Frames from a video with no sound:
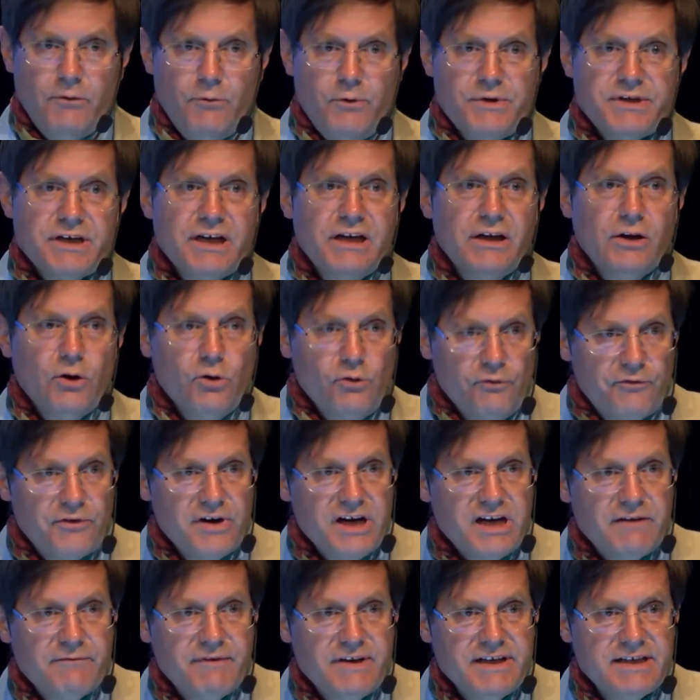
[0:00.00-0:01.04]
with a low
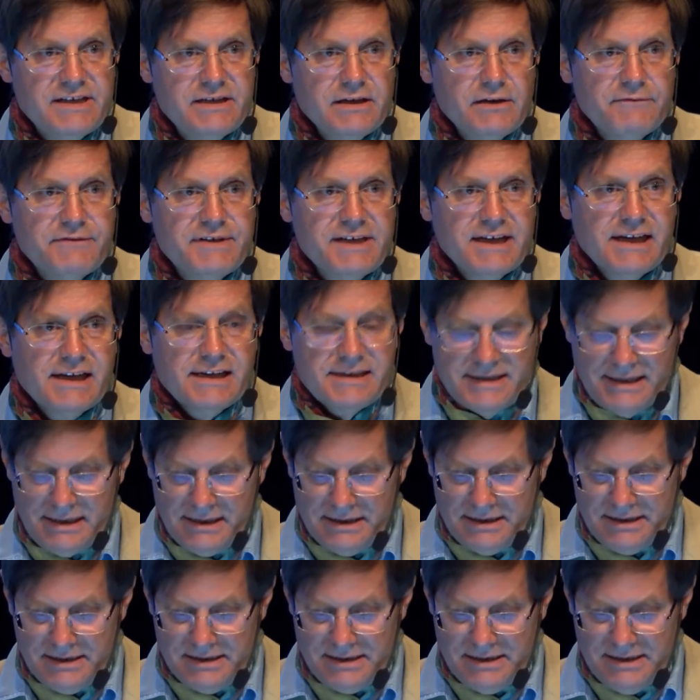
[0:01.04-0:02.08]
frequency of sickle cell
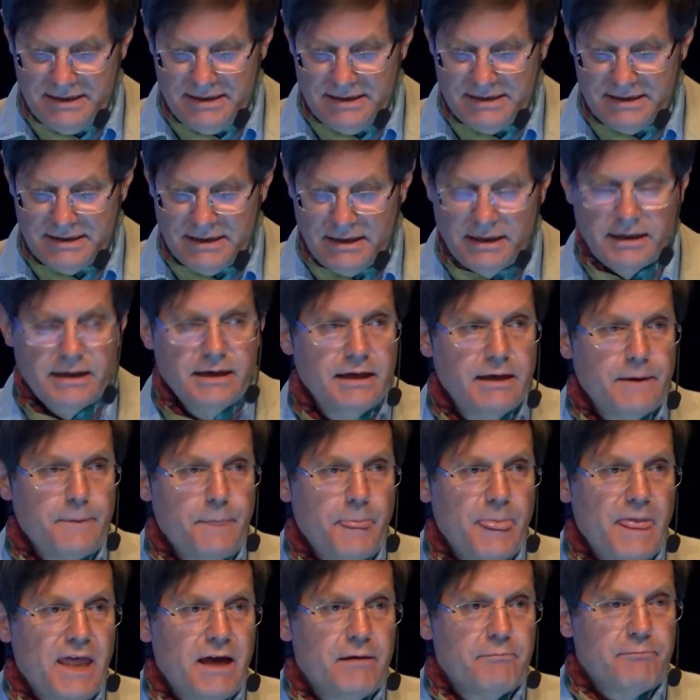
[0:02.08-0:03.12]
disease.
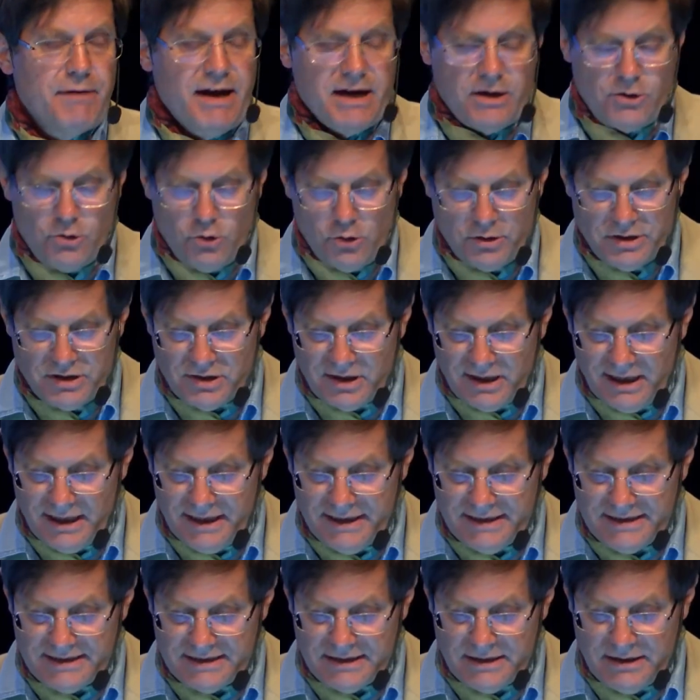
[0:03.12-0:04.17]
By
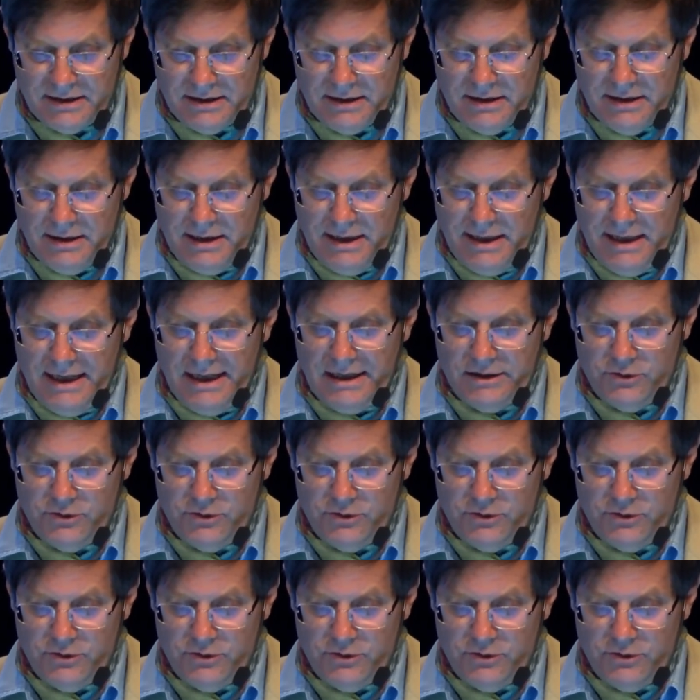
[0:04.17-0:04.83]
contrast, a